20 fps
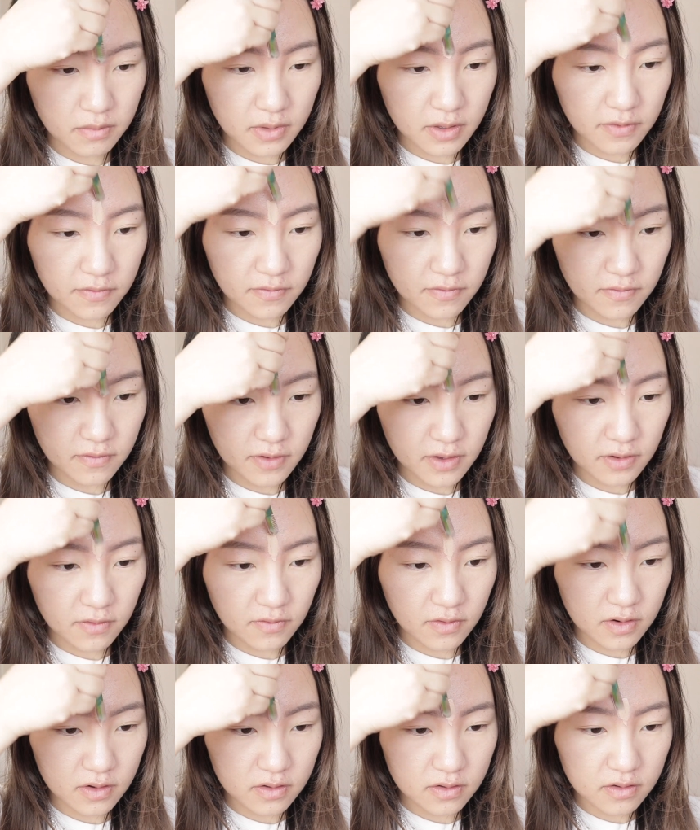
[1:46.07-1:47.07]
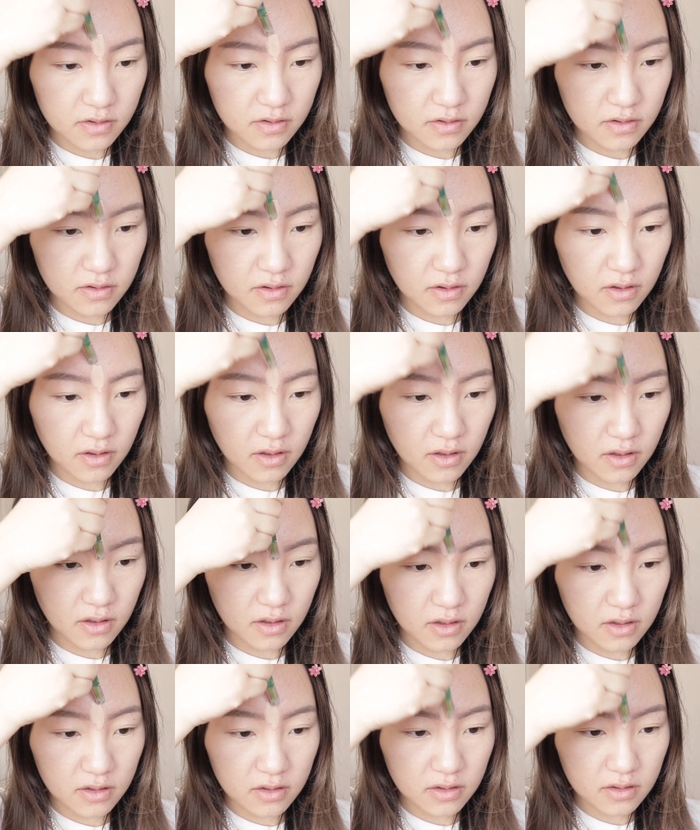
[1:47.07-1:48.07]
my favorite
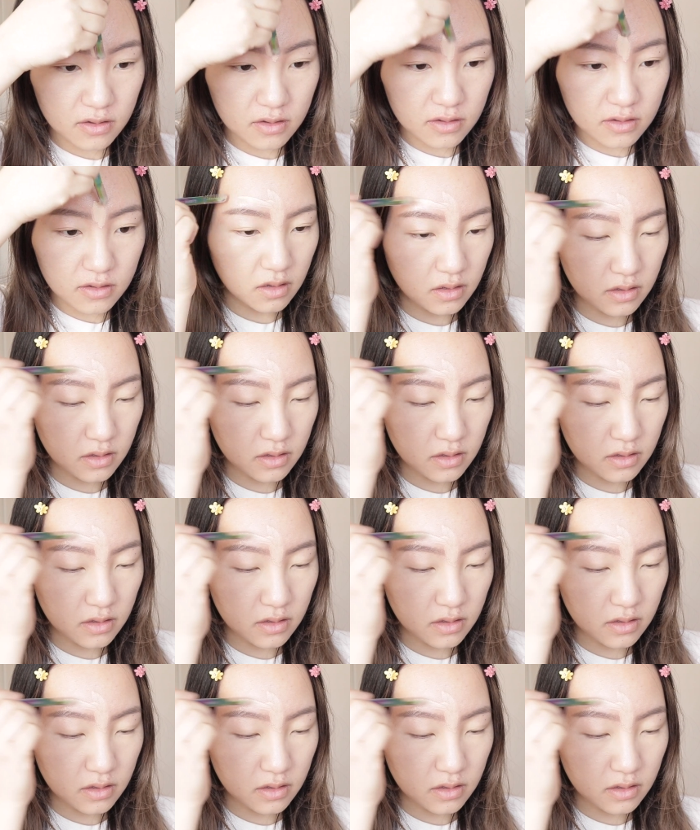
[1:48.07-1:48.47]
song,